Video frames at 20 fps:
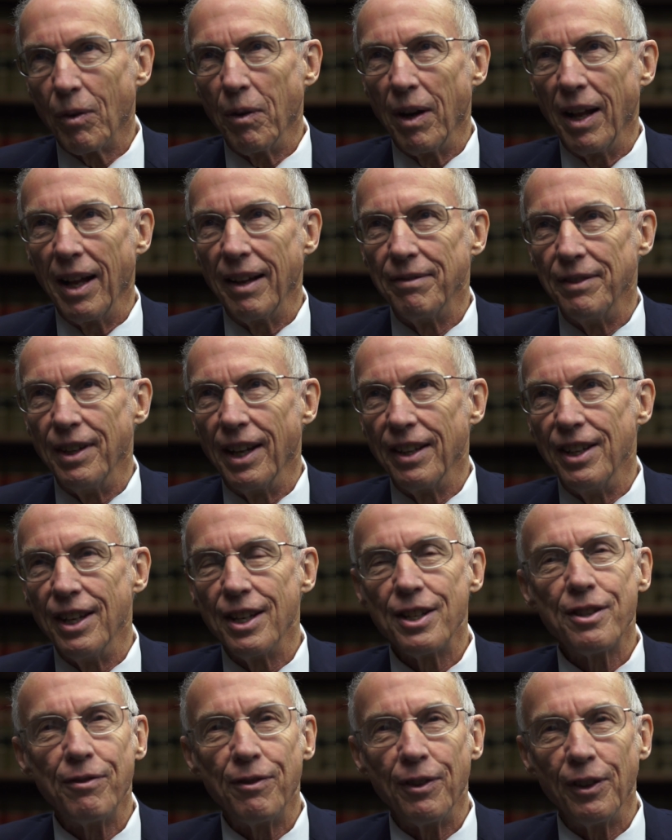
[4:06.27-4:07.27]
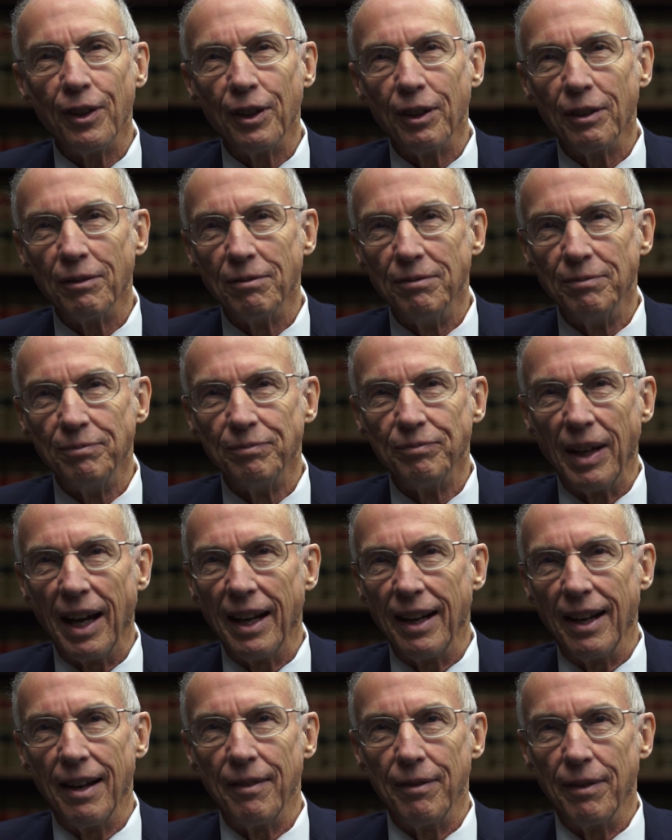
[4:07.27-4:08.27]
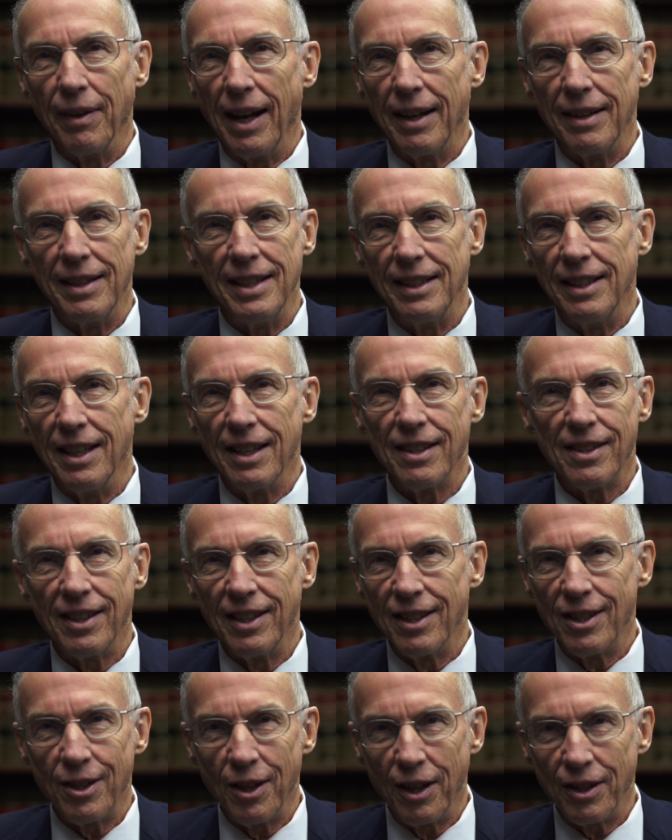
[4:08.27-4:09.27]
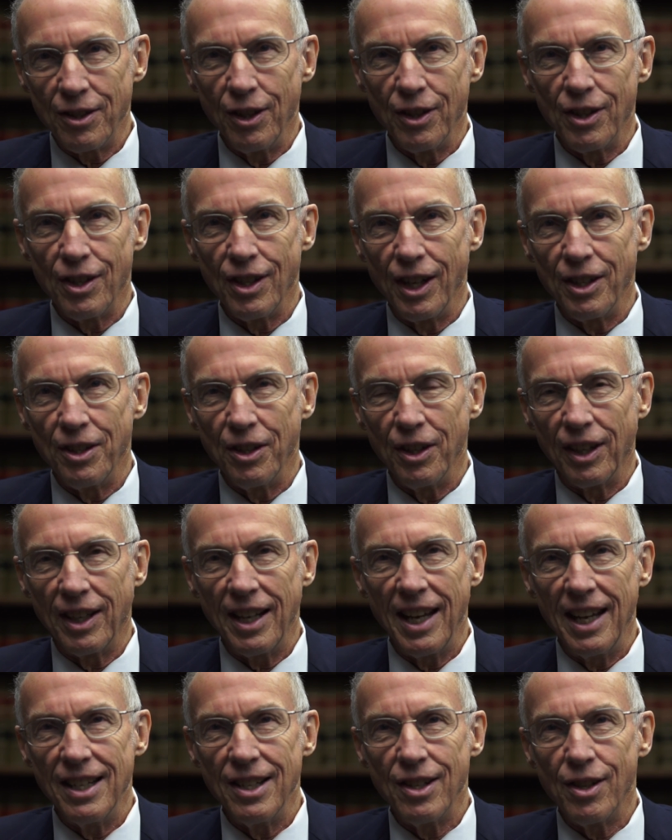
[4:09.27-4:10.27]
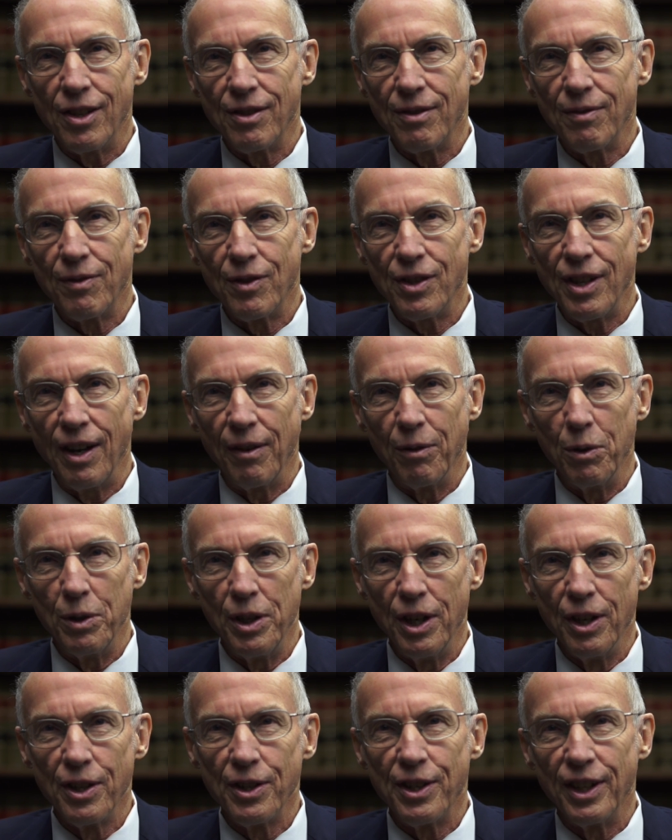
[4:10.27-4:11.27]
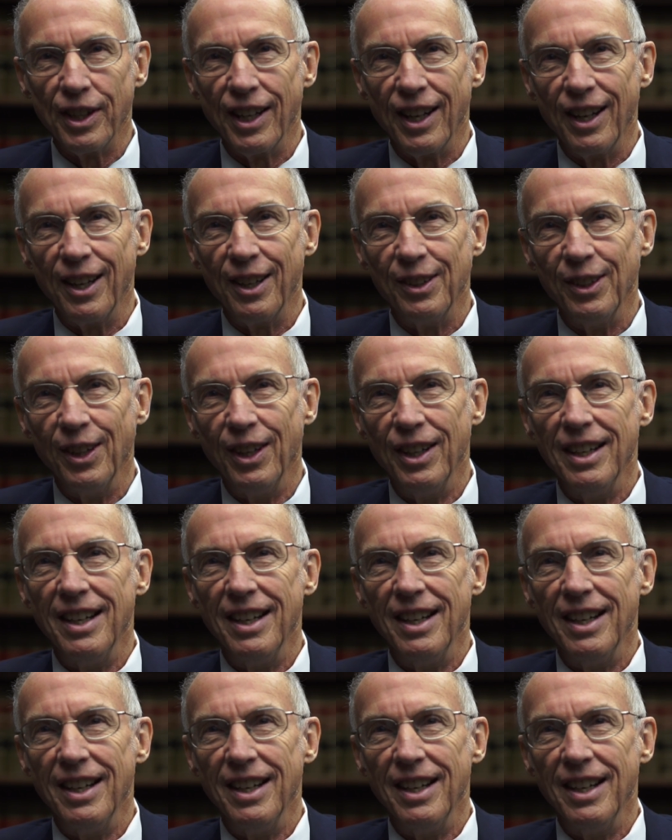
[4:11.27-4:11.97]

well, I've done this I did this in such and such a case several years ago,